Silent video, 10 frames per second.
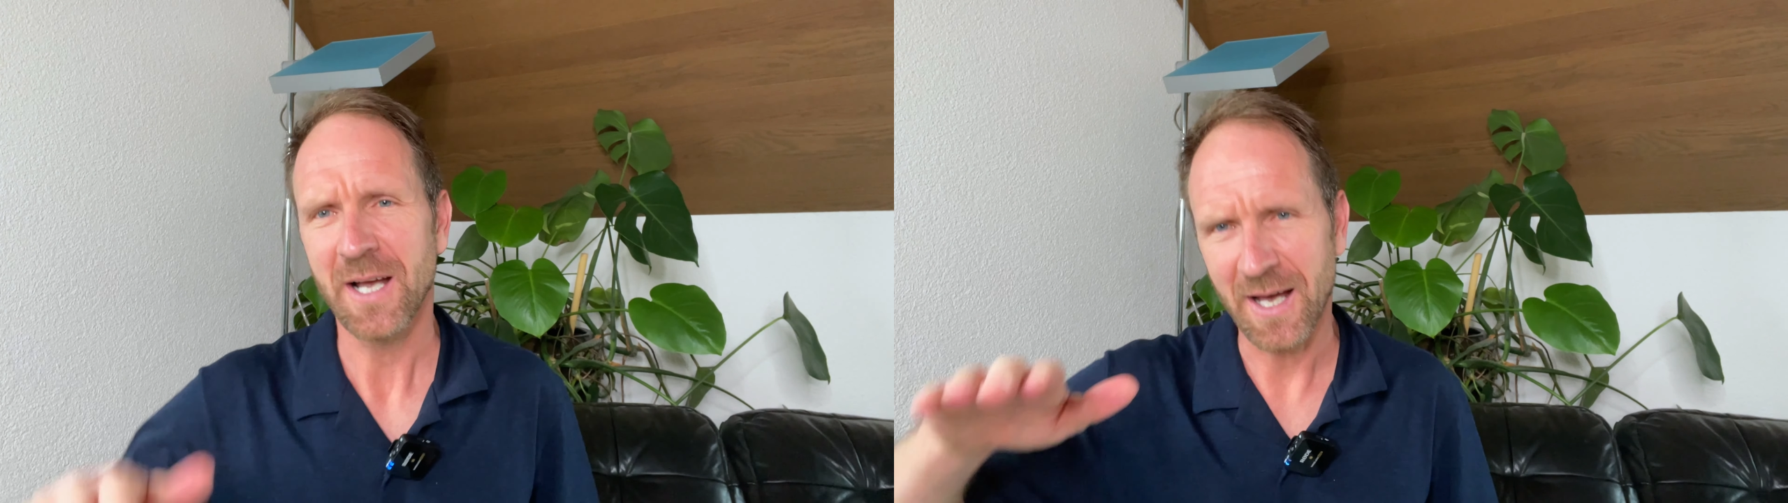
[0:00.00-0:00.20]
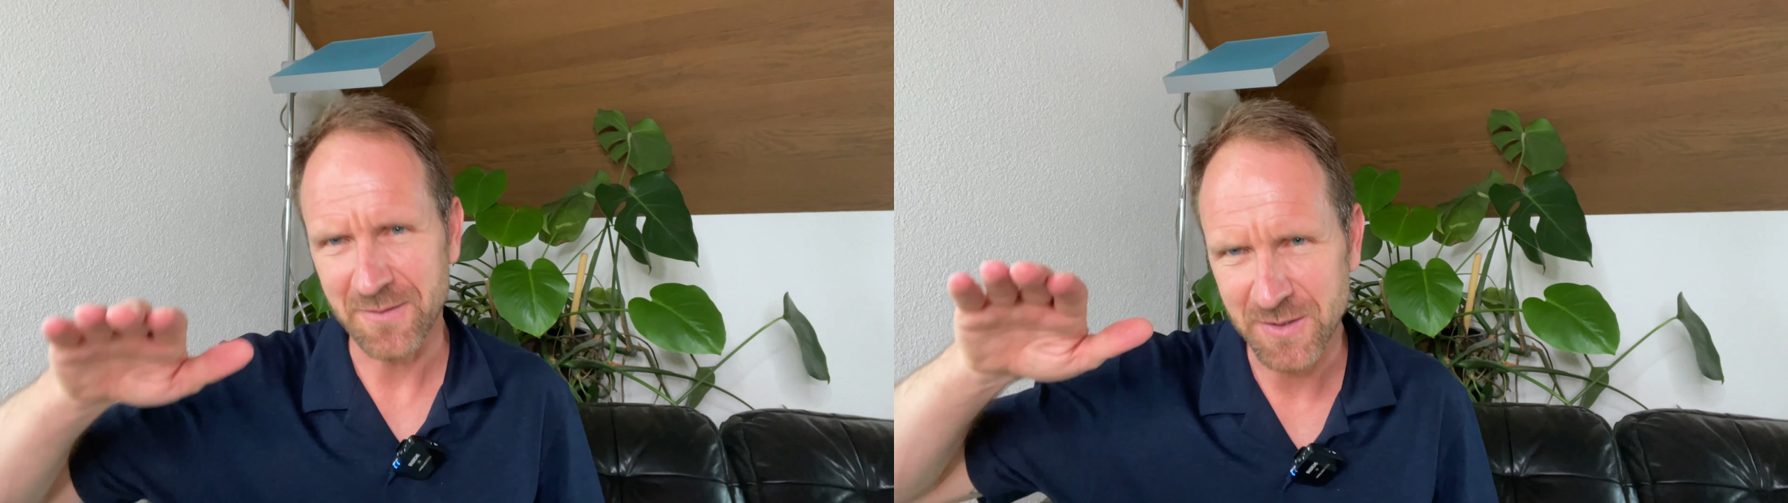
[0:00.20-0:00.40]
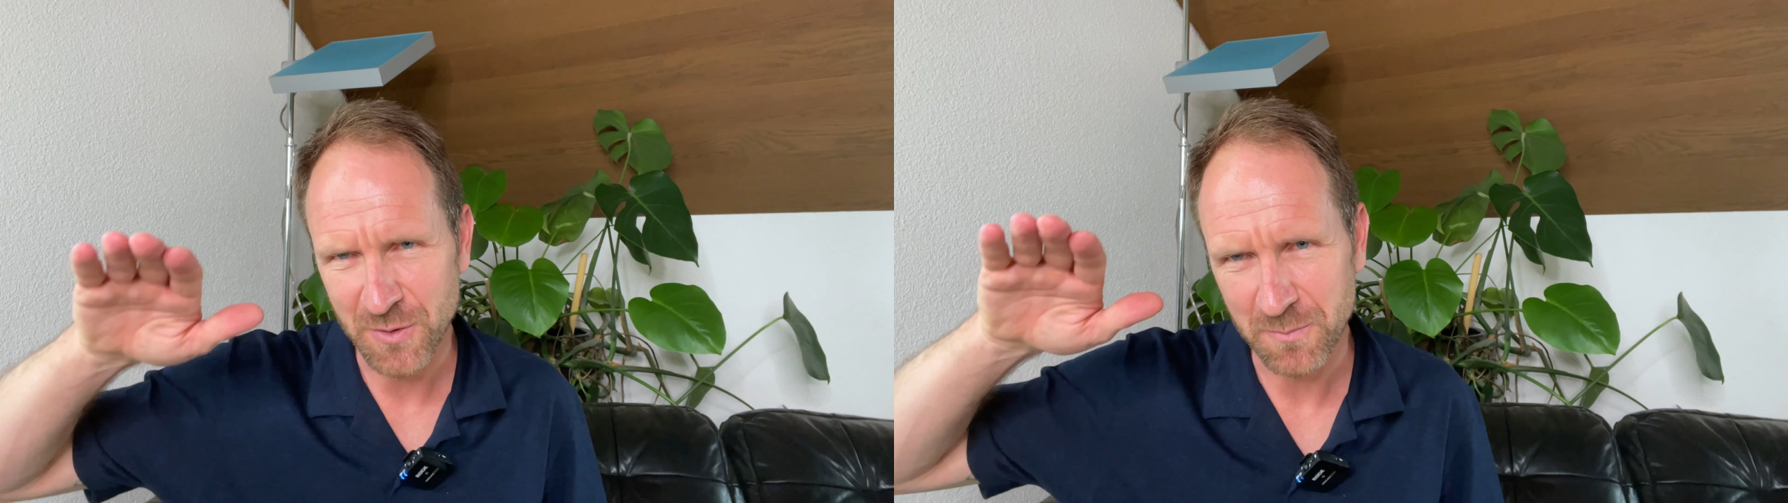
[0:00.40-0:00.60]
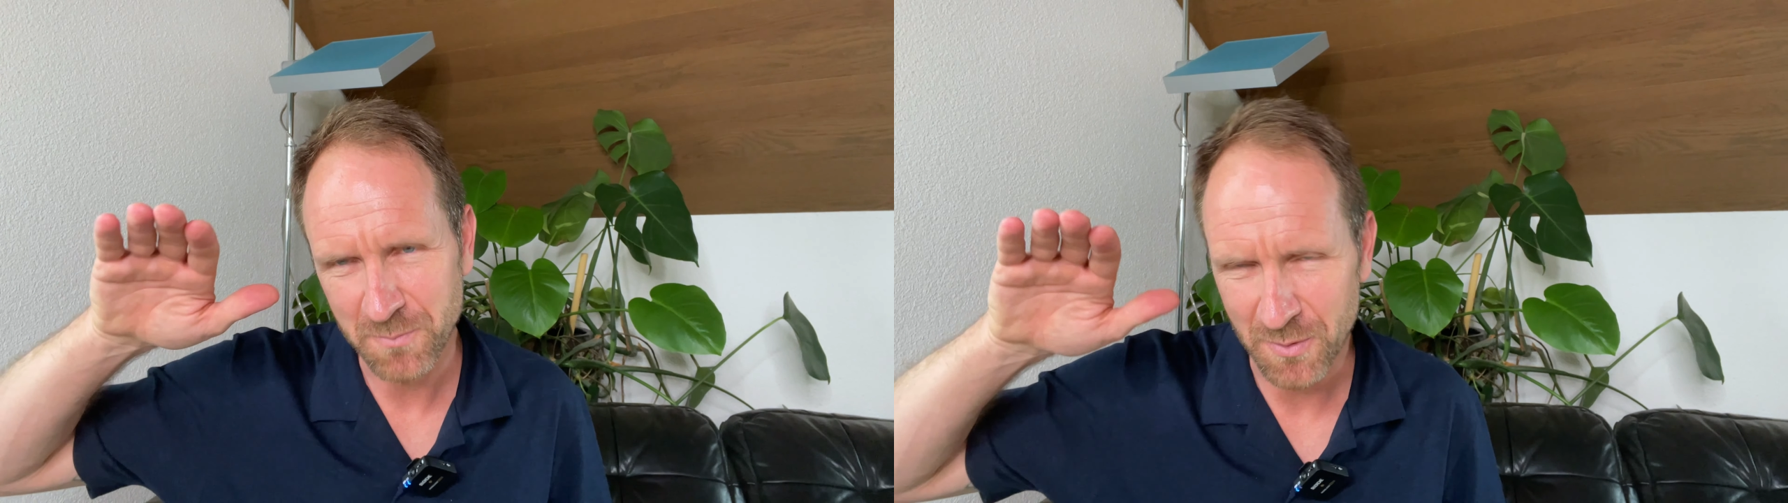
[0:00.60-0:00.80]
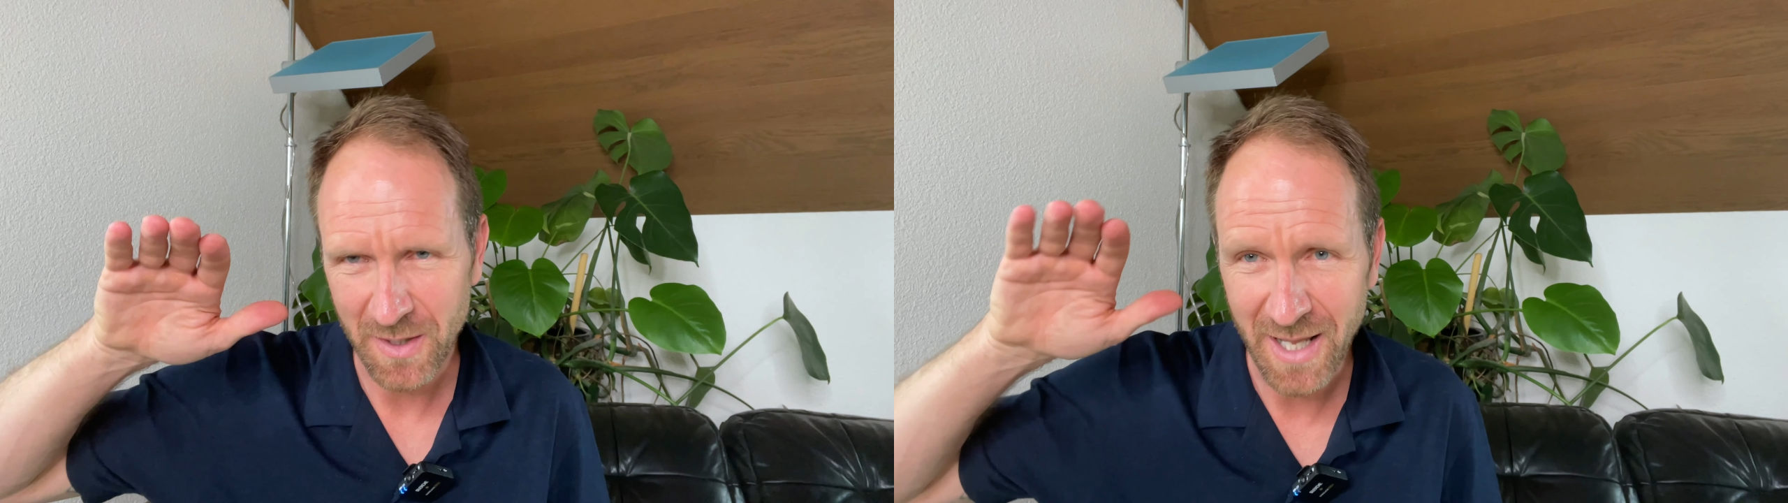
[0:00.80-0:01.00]
and that should
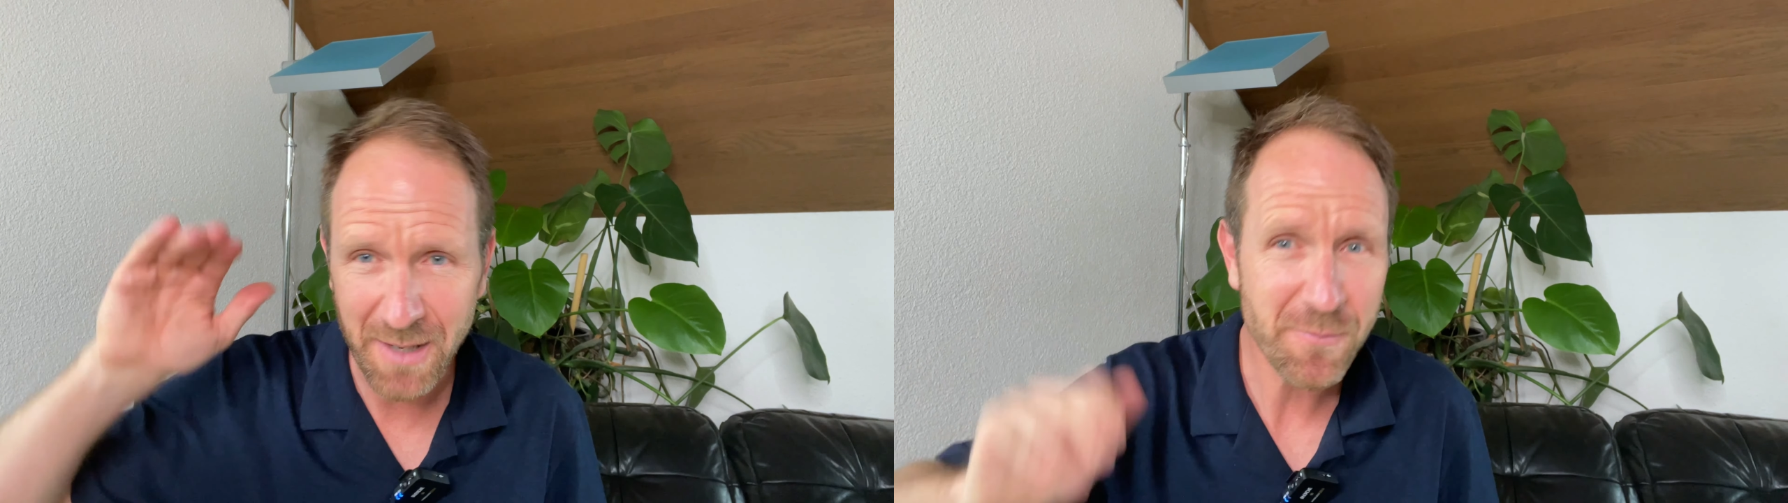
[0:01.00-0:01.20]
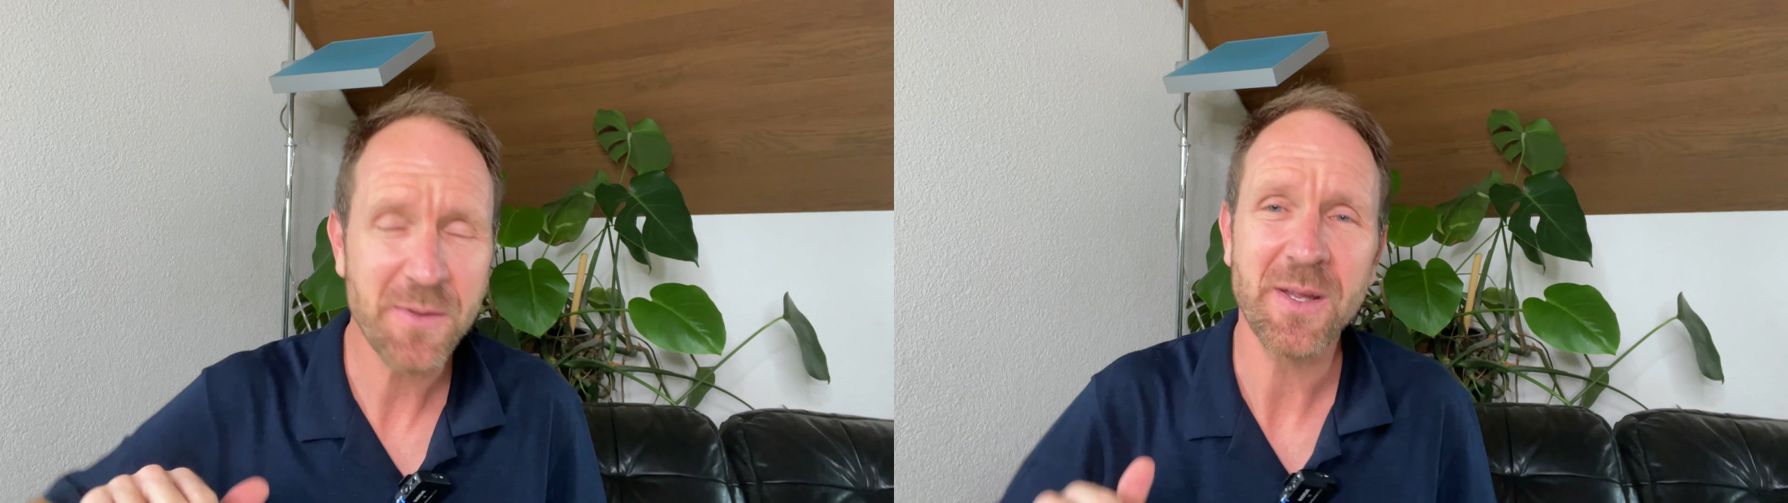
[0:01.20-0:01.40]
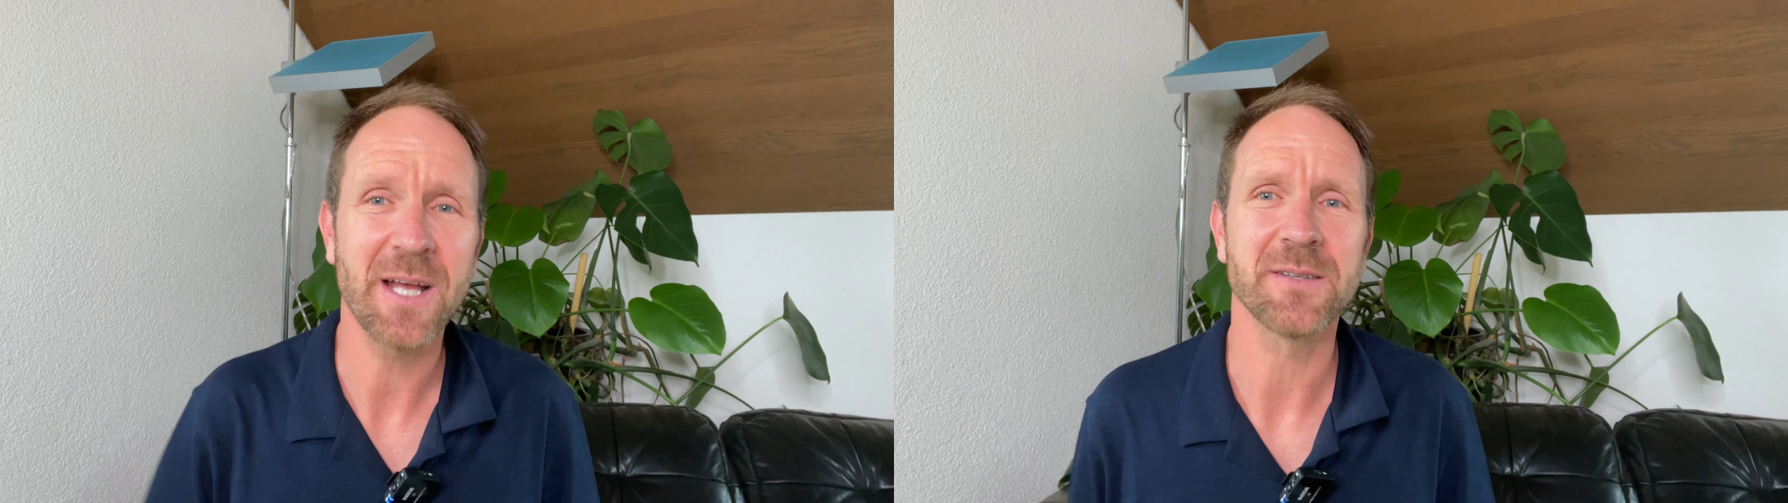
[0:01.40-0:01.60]
put everything